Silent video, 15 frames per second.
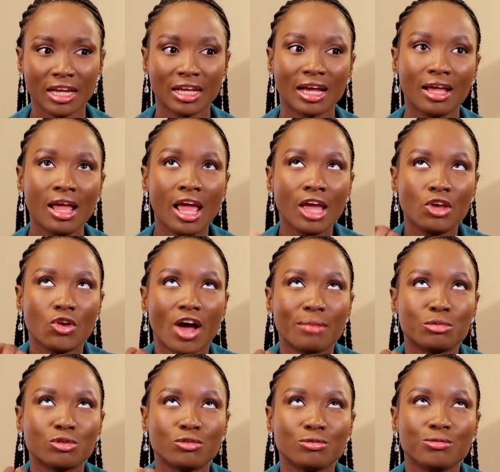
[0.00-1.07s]
and you have
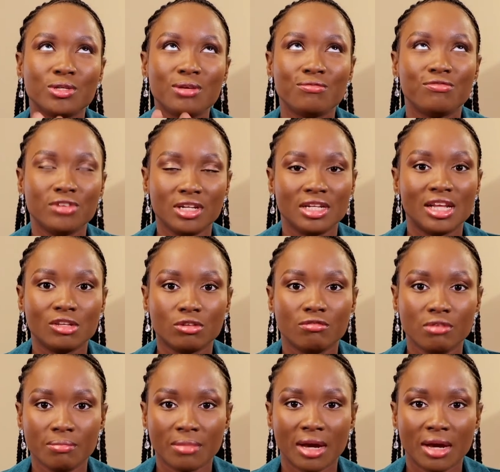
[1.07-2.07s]
to keep feeling less of a